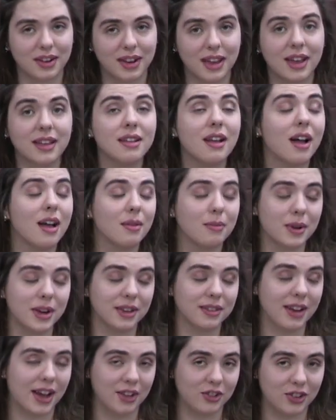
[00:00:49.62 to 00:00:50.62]
cannot
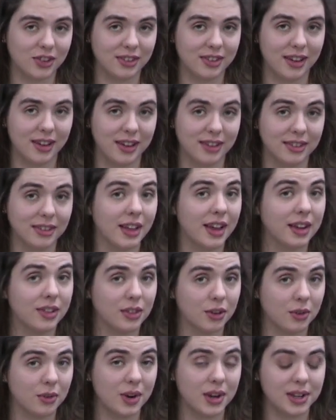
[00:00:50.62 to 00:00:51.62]
reattach his head like
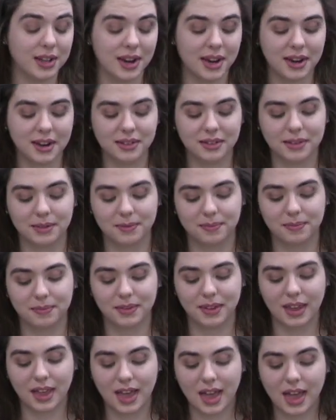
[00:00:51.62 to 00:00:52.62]
the Green Knight.
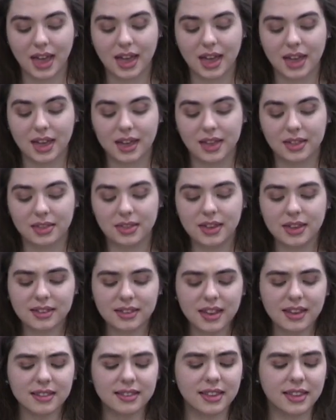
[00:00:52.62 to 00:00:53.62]

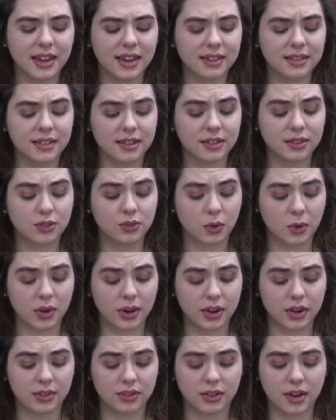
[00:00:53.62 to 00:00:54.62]
These Icelandic
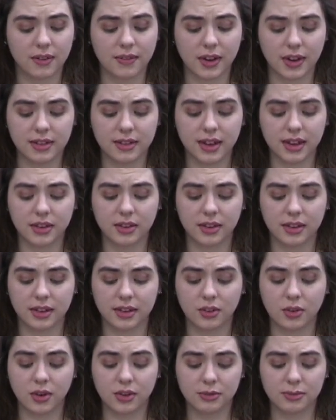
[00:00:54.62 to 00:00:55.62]
stories of undead
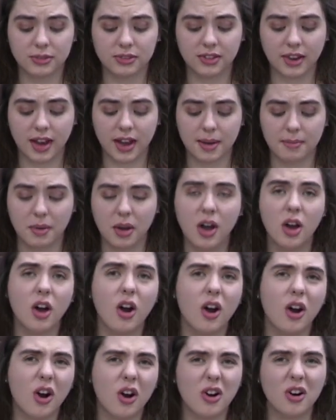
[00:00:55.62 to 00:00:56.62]
at Christmas time
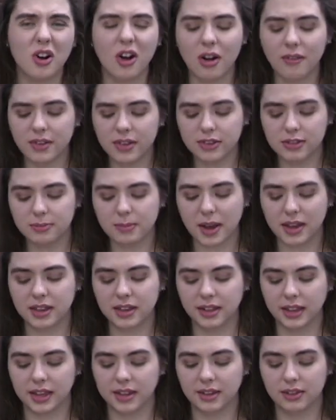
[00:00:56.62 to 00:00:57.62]
are often
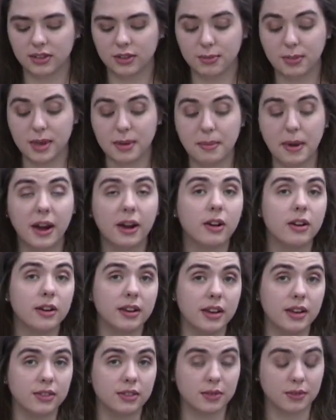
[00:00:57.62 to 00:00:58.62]
speculated to be
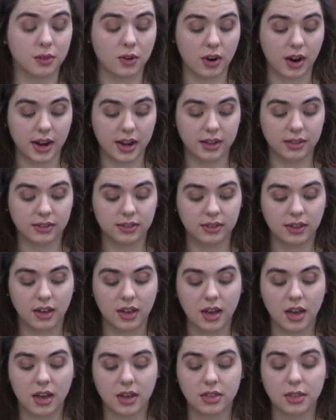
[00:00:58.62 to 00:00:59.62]
parodies of Christ,
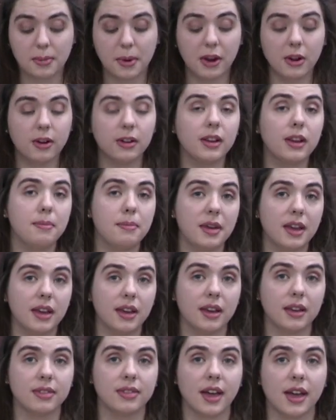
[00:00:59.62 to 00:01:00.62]
the parody
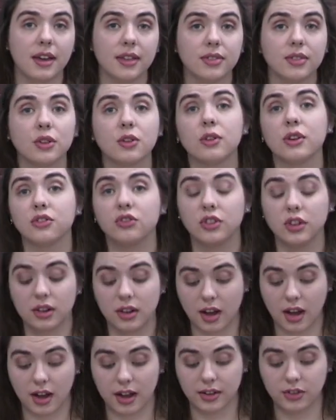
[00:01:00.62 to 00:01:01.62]
being that the Christian
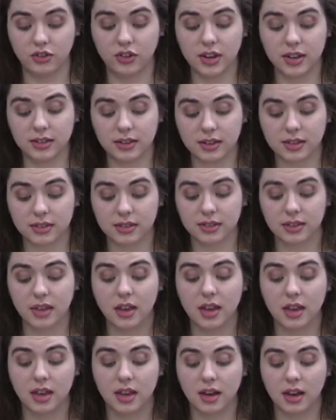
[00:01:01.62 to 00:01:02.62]
god Jesus
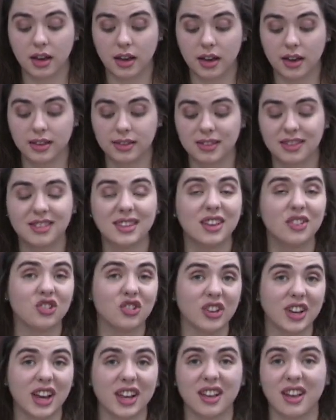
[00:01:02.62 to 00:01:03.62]
is
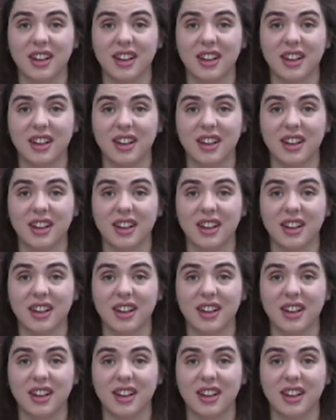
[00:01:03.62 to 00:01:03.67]
essentially an